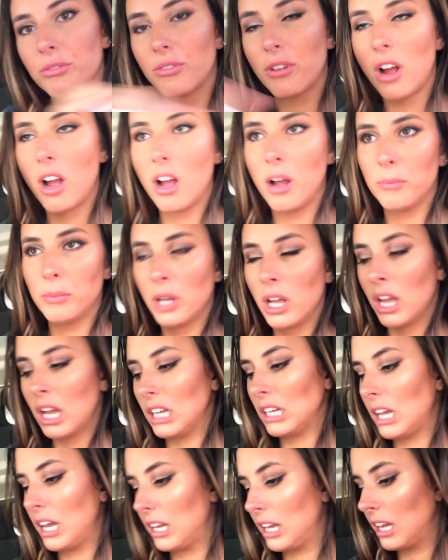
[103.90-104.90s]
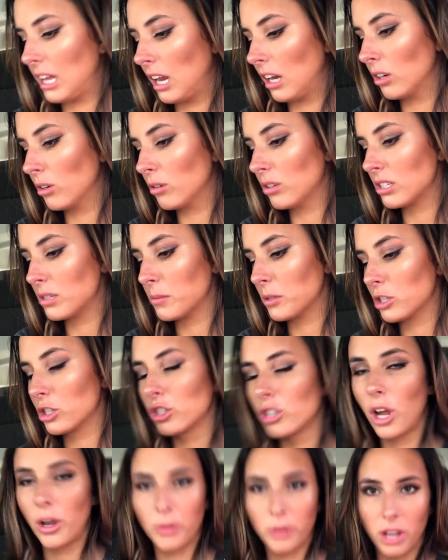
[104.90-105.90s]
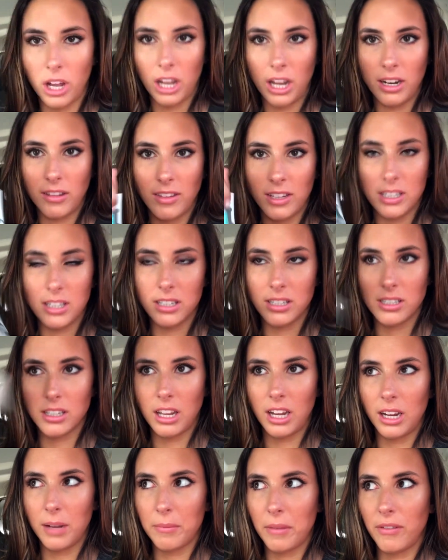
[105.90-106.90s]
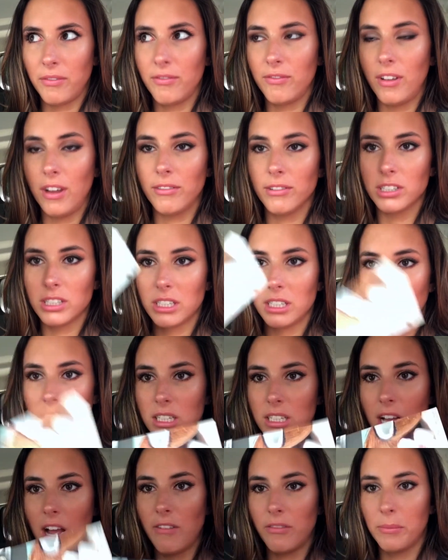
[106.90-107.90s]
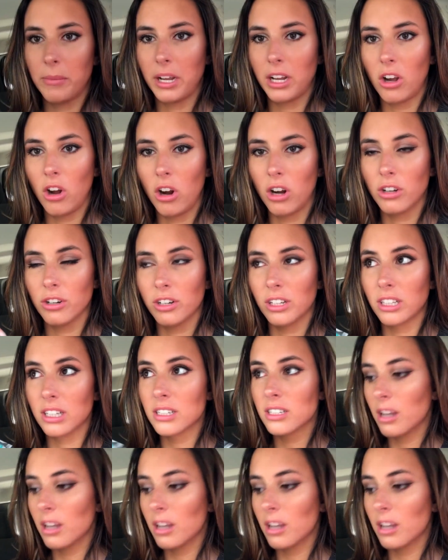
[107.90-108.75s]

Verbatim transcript: from Yankee Candle. It smells so good. This is like my favorite scent to have in my car during the